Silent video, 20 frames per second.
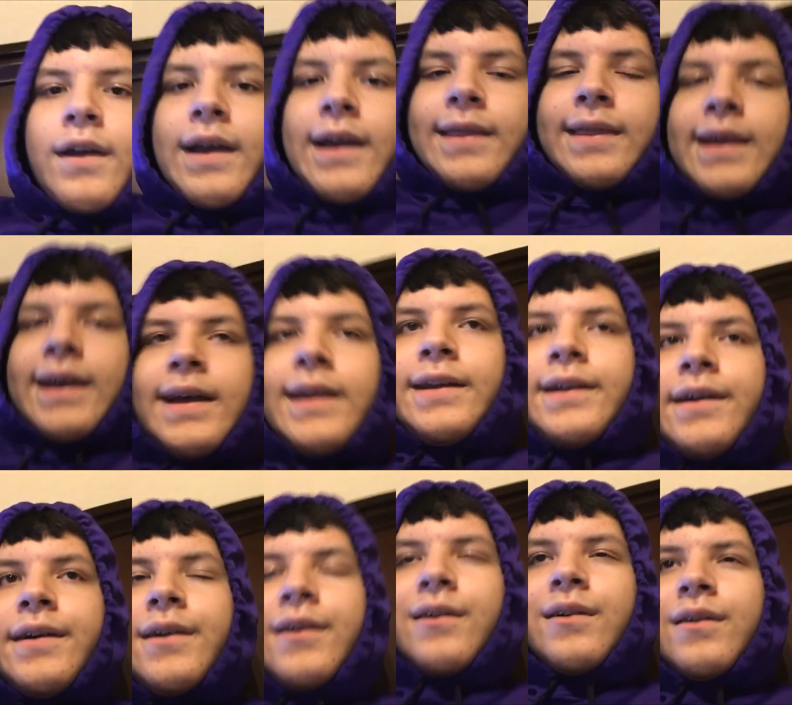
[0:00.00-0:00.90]
And
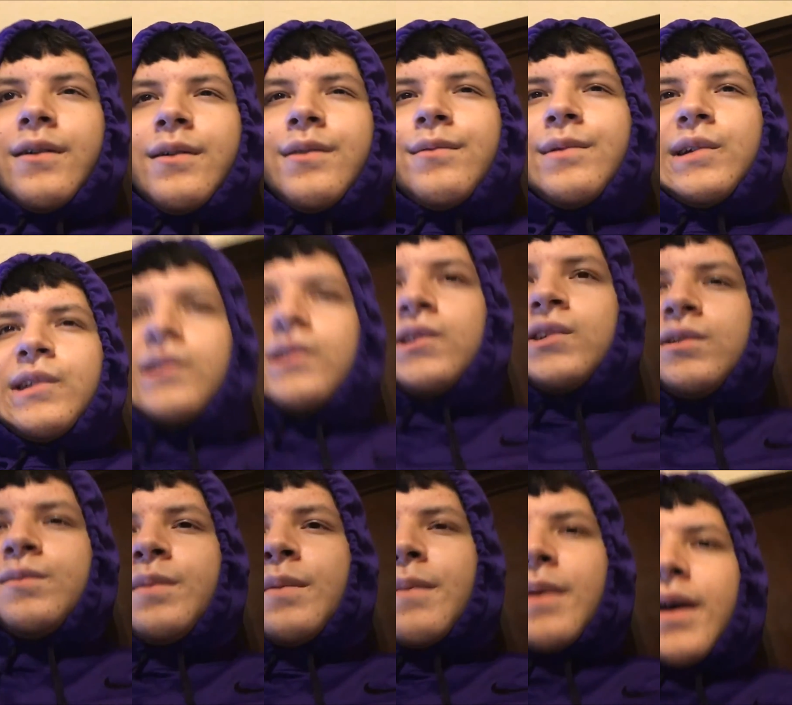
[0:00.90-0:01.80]
then, when
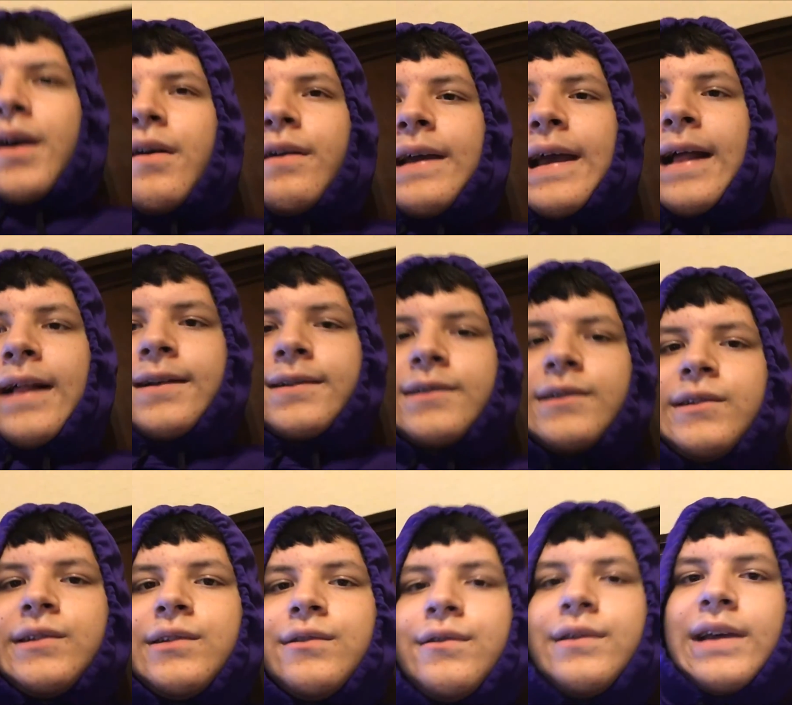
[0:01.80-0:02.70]
Super Mario Galaxy
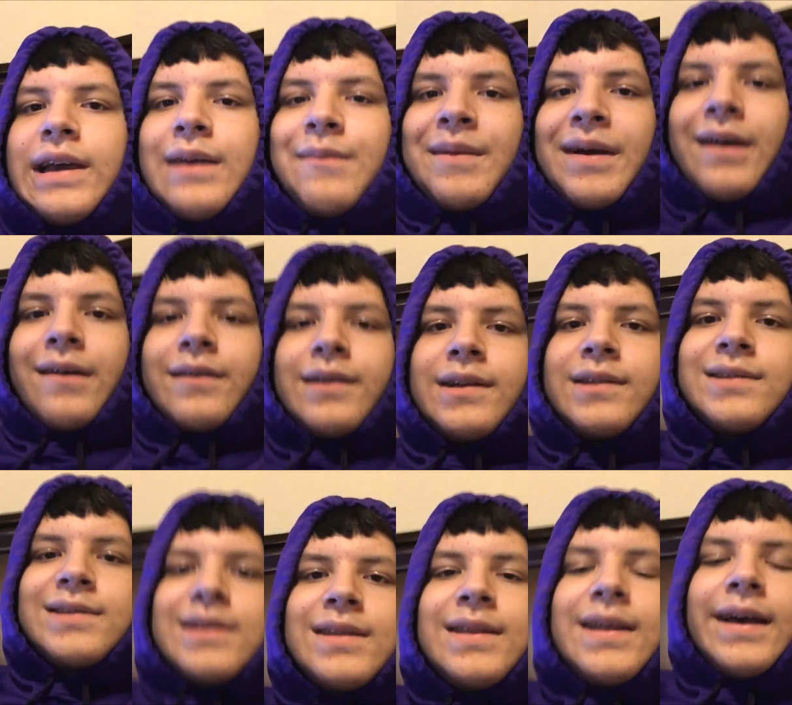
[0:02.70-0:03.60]
2 came out, it
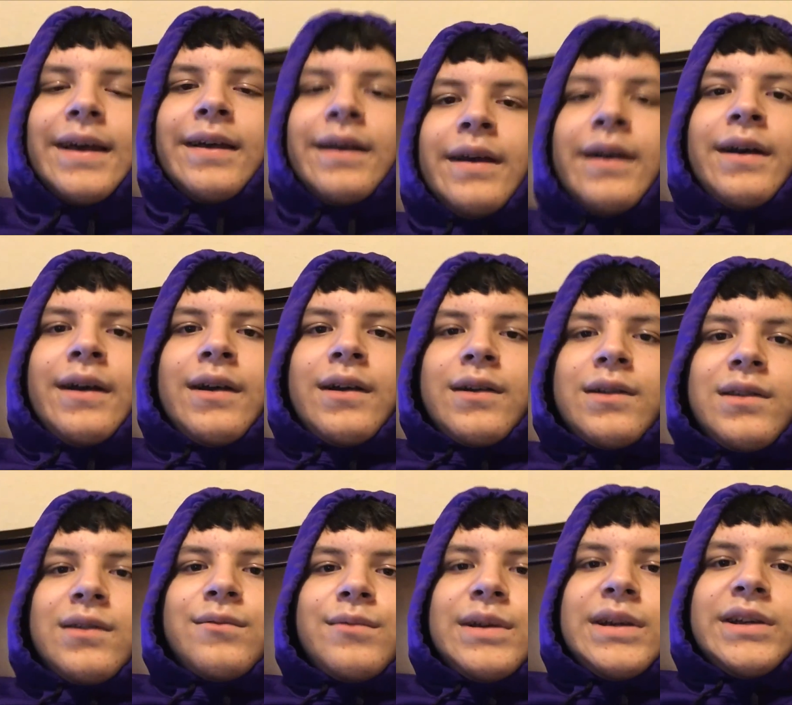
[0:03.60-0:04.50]
said that
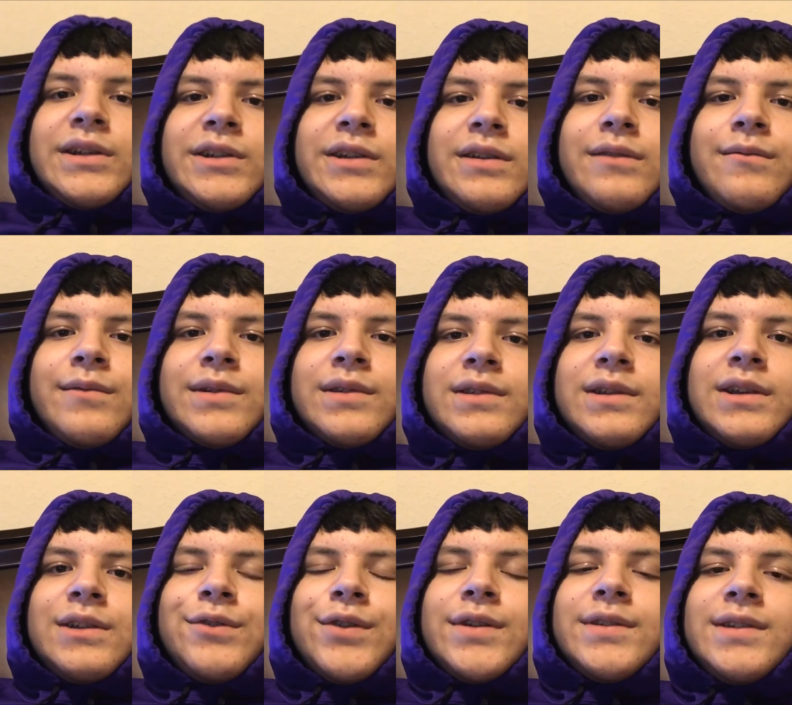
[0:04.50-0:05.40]
Luigi was
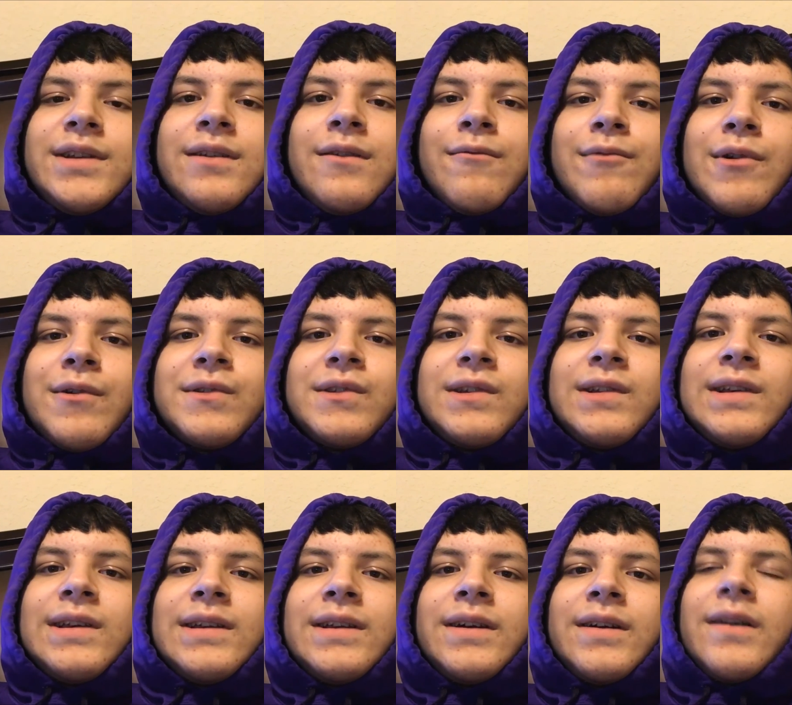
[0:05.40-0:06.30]
interested in
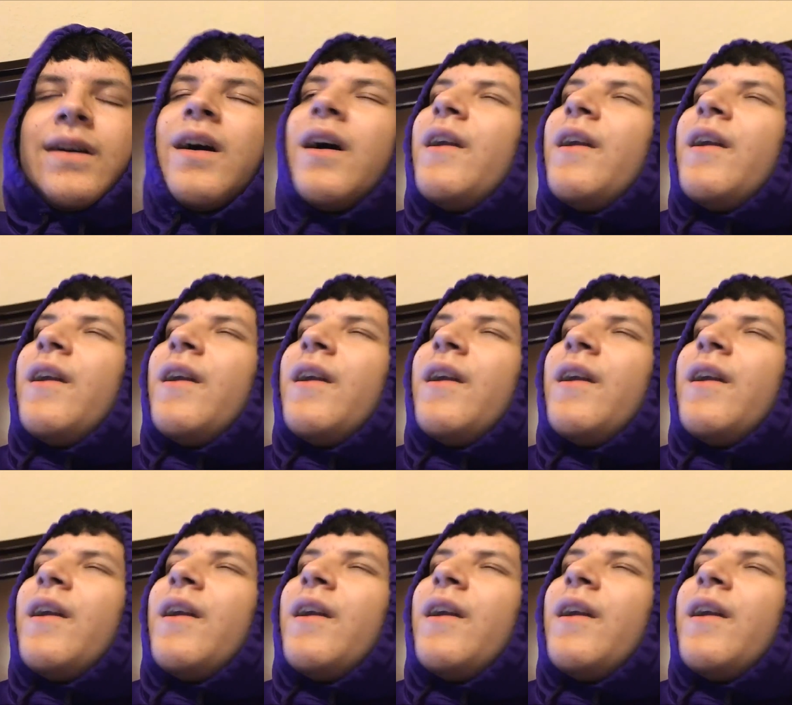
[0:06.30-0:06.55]
Rosalina.